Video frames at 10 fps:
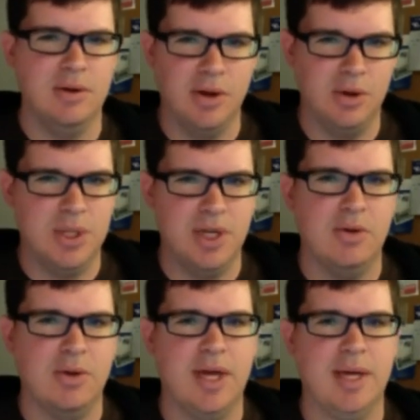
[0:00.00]
no
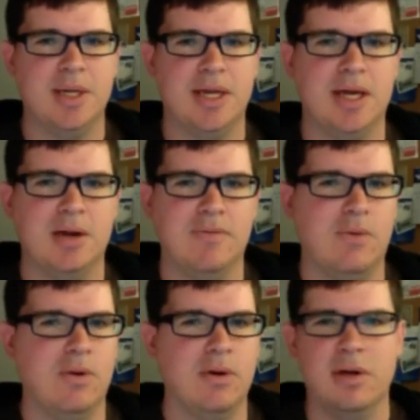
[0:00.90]
geolocation data
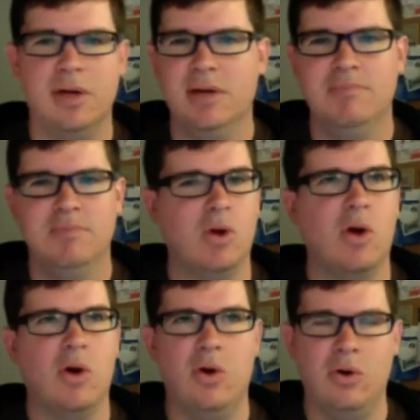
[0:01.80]
for your
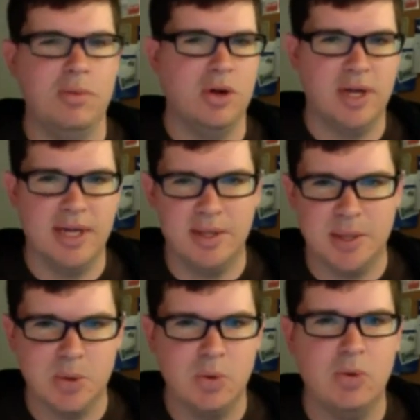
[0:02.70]
home, your kid's
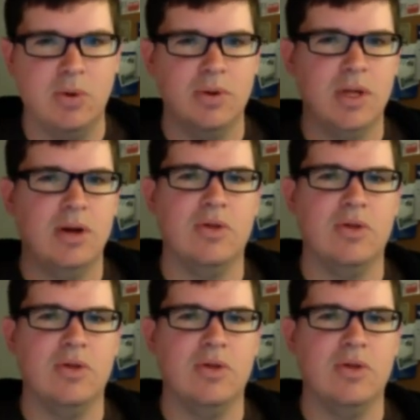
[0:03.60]
school,